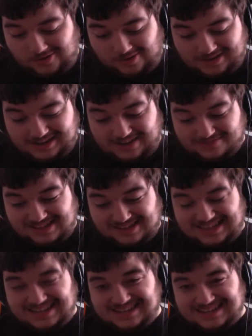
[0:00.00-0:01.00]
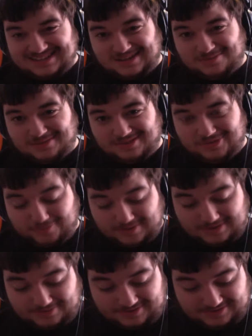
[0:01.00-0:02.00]
I'm gonna have to clean this up a little
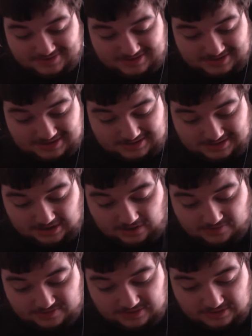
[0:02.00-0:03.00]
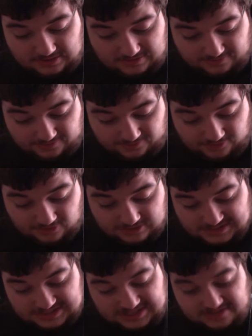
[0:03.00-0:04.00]
bit because the cover's full of
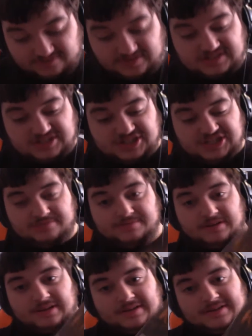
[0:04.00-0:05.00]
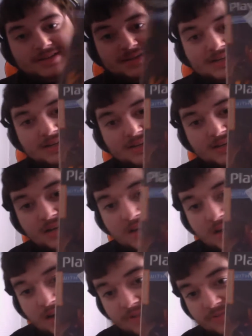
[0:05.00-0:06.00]
sticker residue. But
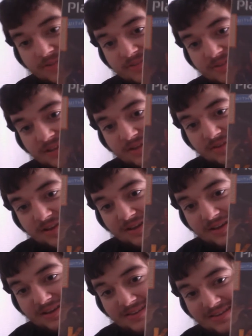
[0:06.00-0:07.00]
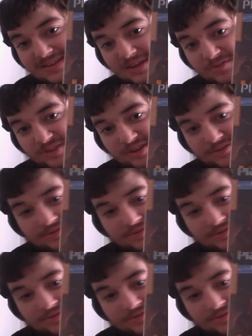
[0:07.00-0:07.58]
as you can see that, alright, it is Killzone.